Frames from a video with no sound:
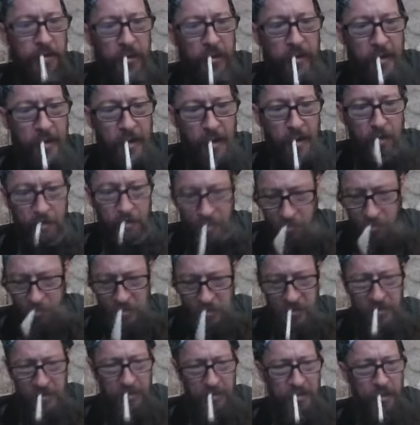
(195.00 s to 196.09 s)
So yeah, I've been
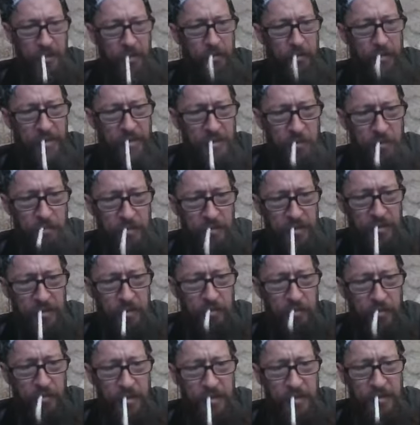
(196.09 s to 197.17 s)
busy, busy,
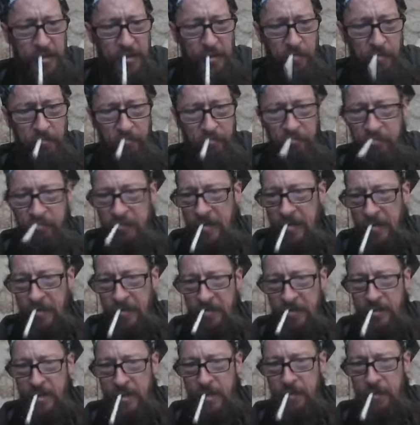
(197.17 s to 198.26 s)
busy, busy. I
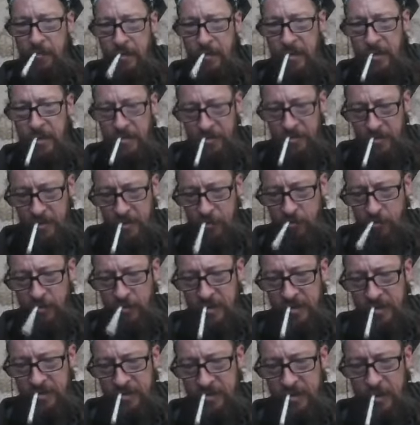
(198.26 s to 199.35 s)
was getting ready, I was gonna
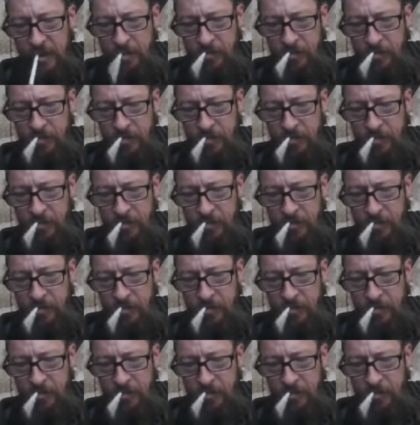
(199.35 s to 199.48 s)
read